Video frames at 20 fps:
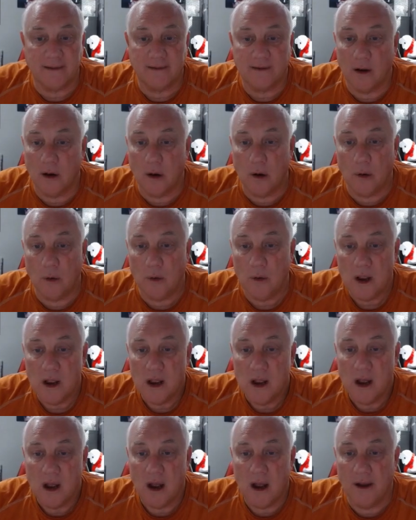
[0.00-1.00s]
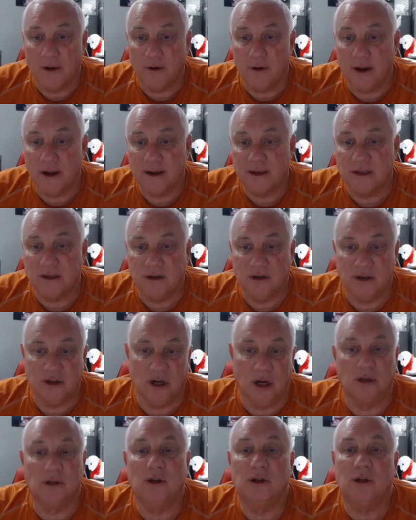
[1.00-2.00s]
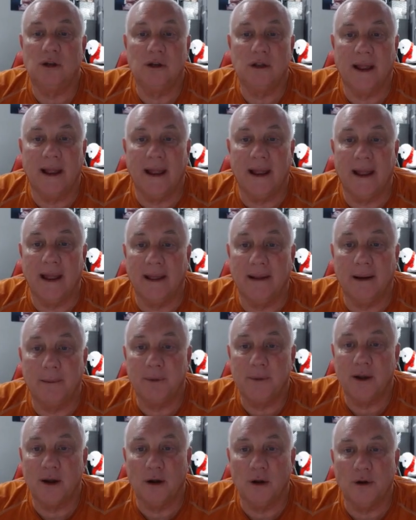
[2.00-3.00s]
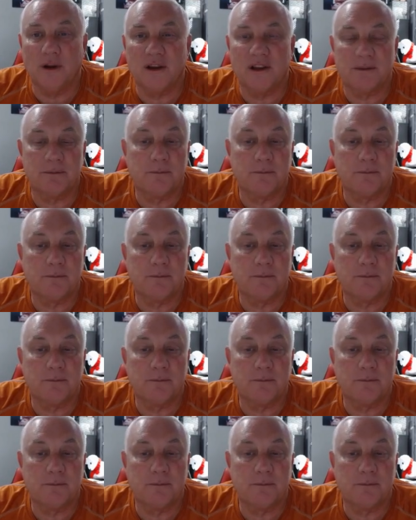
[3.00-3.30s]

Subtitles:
So Andres Jungdal and up here Lucas